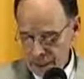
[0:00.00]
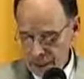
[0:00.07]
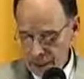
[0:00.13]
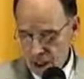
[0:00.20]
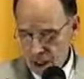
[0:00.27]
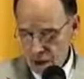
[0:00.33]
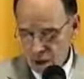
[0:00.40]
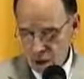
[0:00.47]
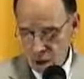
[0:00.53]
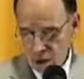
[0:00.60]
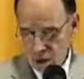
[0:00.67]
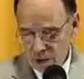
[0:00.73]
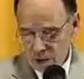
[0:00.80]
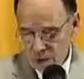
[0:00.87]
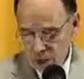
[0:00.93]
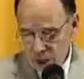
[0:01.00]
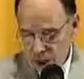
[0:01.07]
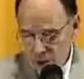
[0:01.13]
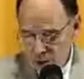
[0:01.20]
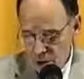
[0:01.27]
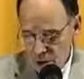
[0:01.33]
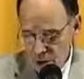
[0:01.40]
I wrote one in
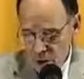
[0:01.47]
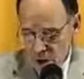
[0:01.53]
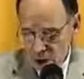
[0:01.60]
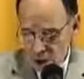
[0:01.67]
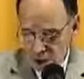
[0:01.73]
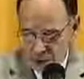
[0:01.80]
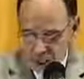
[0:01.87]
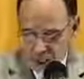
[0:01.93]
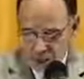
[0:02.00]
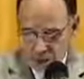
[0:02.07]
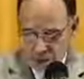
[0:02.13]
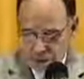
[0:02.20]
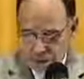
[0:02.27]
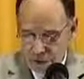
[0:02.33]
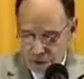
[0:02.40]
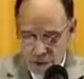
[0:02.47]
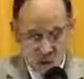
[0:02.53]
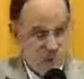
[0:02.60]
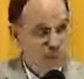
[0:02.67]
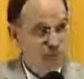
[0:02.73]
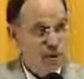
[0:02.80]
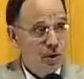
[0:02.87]
2001 entitled The
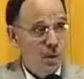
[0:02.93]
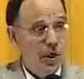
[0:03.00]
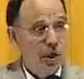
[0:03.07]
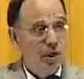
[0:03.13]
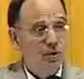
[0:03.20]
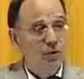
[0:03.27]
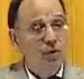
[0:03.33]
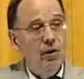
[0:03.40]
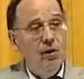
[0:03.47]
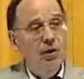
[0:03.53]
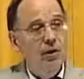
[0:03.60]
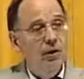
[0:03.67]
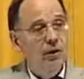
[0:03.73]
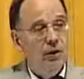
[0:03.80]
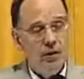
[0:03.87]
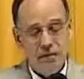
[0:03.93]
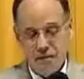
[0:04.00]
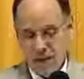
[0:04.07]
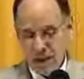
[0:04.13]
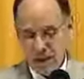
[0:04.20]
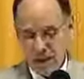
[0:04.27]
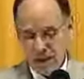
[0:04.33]
Feminist Mistake, looking at the
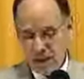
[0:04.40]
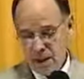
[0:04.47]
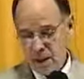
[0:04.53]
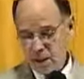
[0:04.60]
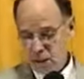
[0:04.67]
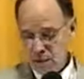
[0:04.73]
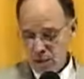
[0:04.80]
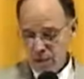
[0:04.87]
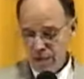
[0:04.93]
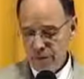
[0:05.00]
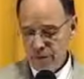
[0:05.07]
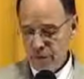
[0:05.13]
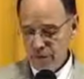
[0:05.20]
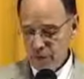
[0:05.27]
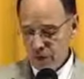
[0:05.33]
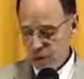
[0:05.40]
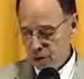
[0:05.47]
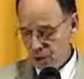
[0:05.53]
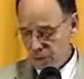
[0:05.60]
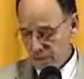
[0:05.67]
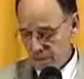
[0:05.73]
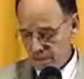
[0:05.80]
history of
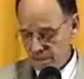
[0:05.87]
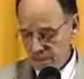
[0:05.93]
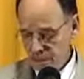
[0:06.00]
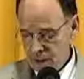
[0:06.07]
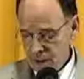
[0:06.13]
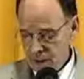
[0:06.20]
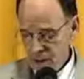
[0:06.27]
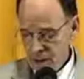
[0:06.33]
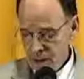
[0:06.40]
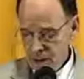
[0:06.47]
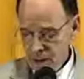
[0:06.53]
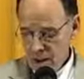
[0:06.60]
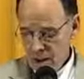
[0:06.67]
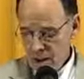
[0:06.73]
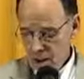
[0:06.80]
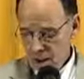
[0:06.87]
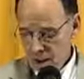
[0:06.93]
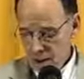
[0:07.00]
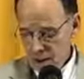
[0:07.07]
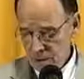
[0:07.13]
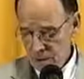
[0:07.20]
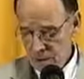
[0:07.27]
feminism.
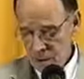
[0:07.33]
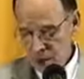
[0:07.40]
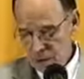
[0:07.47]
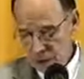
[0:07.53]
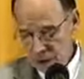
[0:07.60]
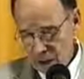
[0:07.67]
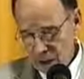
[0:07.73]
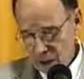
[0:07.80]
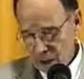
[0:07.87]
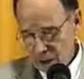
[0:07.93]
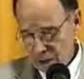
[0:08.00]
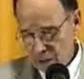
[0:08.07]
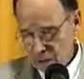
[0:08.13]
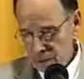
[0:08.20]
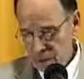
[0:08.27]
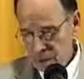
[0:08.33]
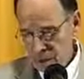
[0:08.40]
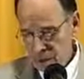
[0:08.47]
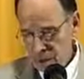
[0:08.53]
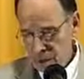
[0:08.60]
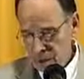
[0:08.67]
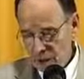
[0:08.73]
Rod McNair wrote
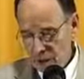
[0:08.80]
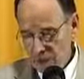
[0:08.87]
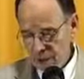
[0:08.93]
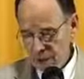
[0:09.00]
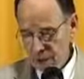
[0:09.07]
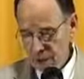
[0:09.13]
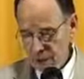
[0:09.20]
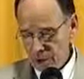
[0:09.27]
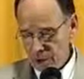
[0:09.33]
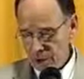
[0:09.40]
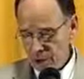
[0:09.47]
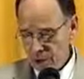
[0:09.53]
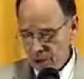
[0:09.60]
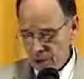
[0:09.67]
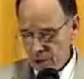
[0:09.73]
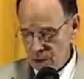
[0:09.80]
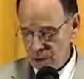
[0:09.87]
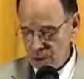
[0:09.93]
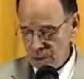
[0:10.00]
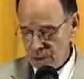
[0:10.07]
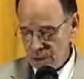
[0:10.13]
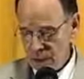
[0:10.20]
one on the motherhood
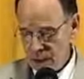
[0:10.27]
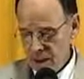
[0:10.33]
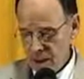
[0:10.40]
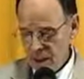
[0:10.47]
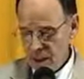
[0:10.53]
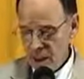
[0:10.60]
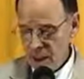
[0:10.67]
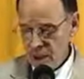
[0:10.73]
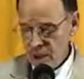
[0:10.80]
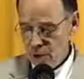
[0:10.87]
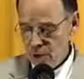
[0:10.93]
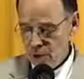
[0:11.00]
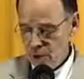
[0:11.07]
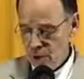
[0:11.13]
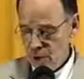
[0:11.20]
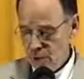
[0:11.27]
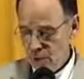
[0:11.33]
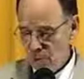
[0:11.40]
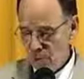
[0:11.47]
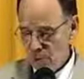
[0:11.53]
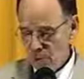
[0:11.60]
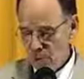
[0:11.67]
crisis, May, June,
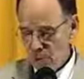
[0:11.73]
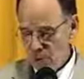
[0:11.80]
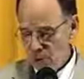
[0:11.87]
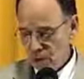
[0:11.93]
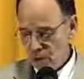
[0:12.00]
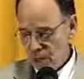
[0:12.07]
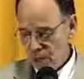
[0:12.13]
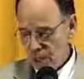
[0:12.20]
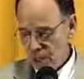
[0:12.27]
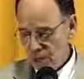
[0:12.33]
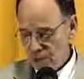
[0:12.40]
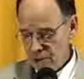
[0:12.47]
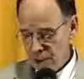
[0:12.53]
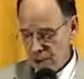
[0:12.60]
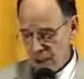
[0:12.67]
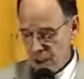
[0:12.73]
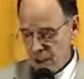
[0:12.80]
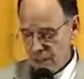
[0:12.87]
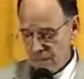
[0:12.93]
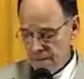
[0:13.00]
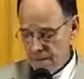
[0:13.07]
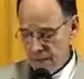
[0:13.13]
Tomorrow's World,
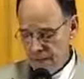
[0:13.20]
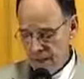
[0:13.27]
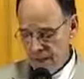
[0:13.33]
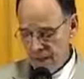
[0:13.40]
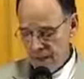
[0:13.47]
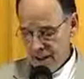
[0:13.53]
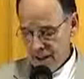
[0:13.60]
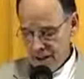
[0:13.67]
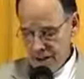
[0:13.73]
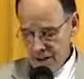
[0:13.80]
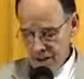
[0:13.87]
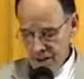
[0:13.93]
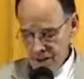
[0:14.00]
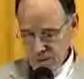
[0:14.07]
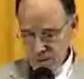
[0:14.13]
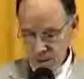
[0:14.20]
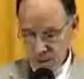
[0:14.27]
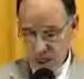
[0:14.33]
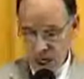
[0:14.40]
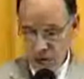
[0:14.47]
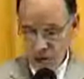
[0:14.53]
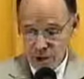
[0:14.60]
2008.
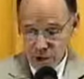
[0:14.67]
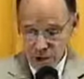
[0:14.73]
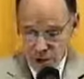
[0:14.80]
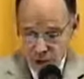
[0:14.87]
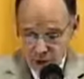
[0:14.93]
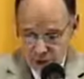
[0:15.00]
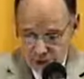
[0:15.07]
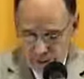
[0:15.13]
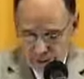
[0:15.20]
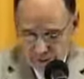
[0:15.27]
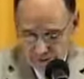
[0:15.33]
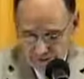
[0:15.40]
Wyatt Cizalka